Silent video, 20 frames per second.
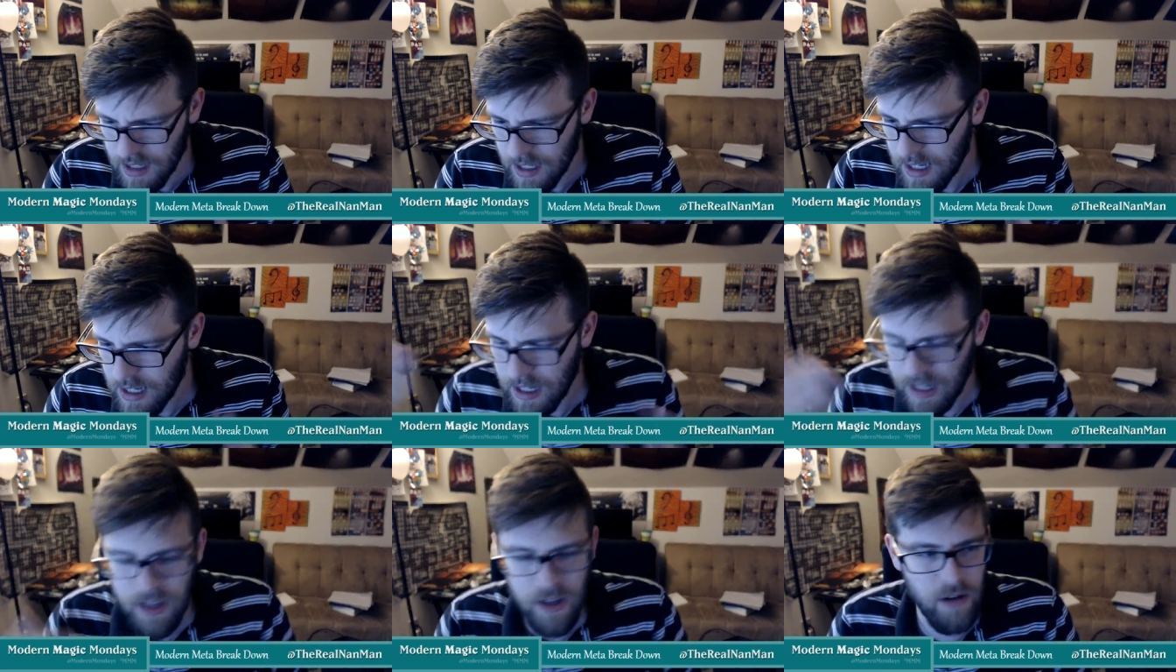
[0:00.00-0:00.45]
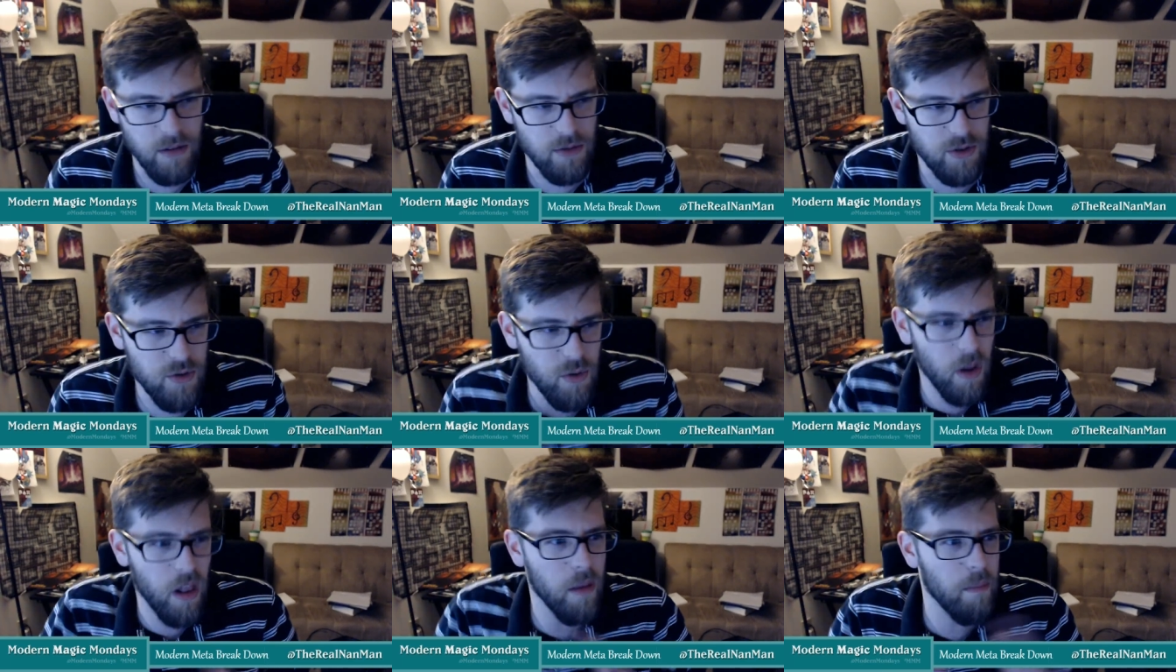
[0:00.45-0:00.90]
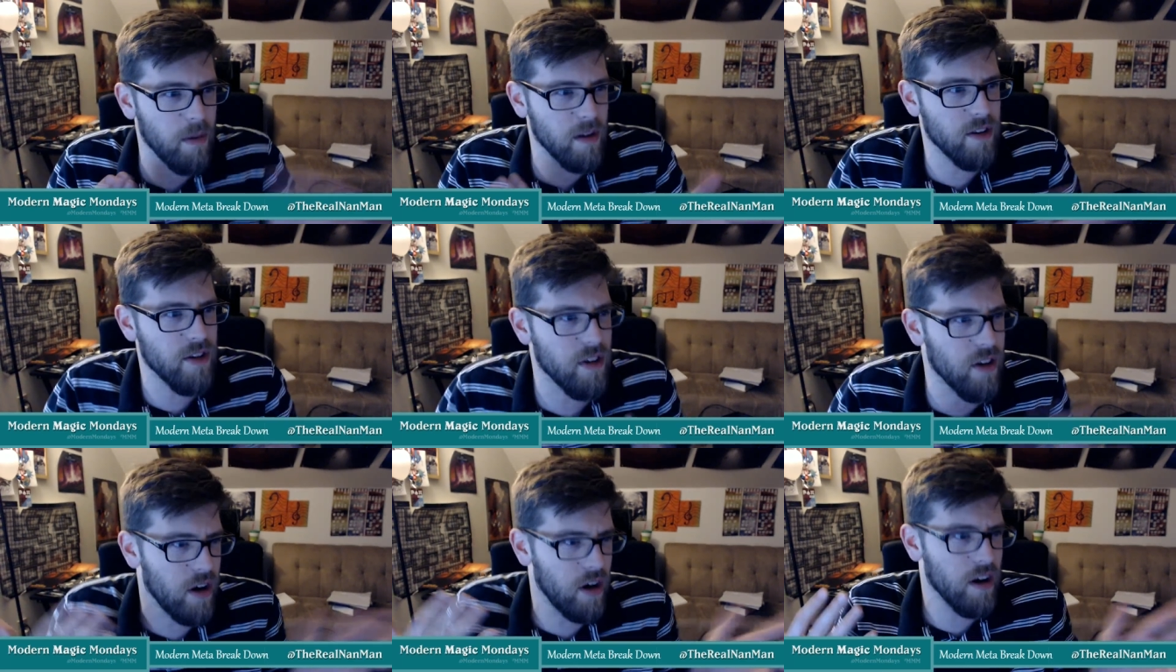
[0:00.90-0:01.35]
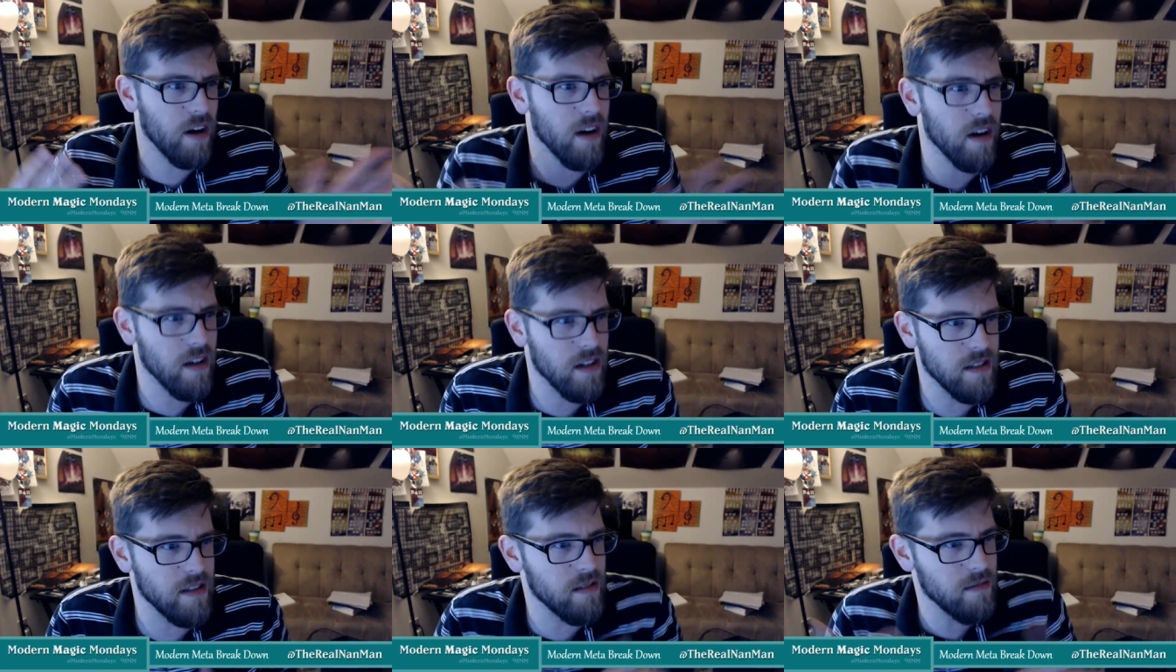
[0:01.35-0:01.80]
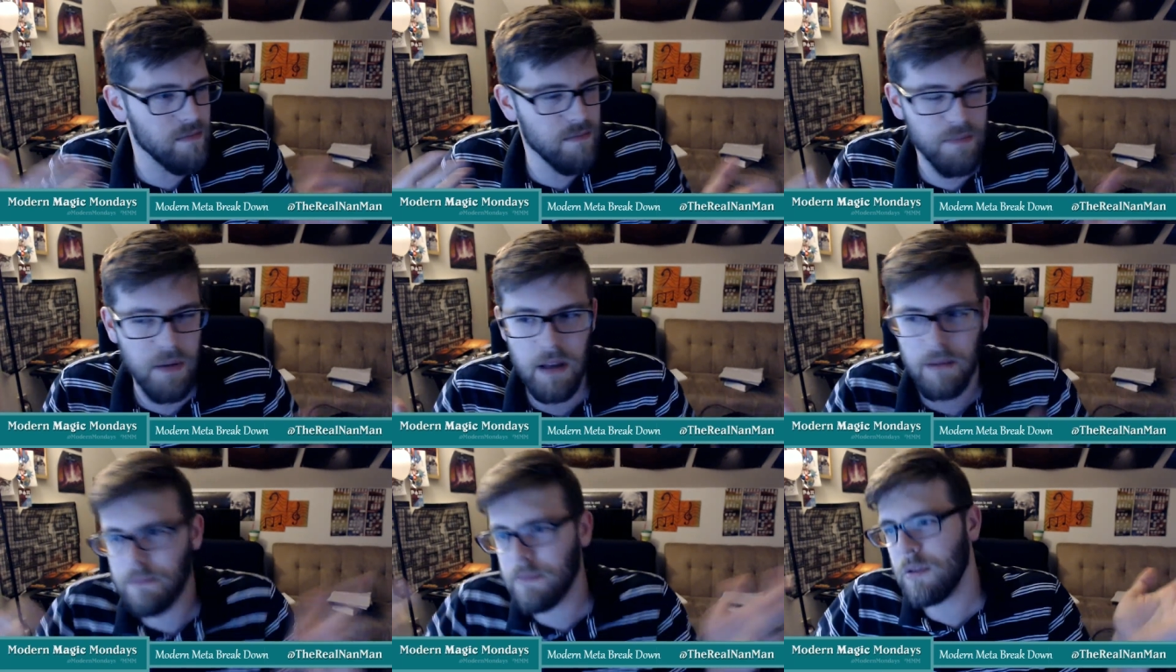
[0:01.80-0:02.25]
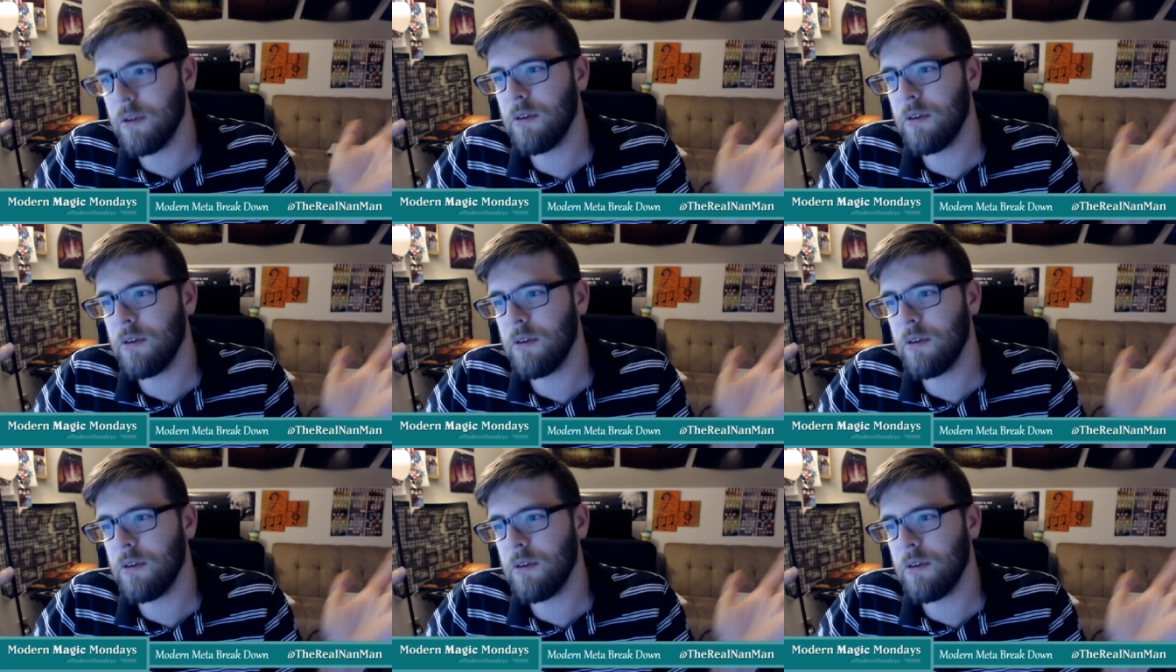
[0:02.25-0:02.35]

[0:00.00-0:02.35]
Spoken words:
you know, draw a bunch of cards and be a blue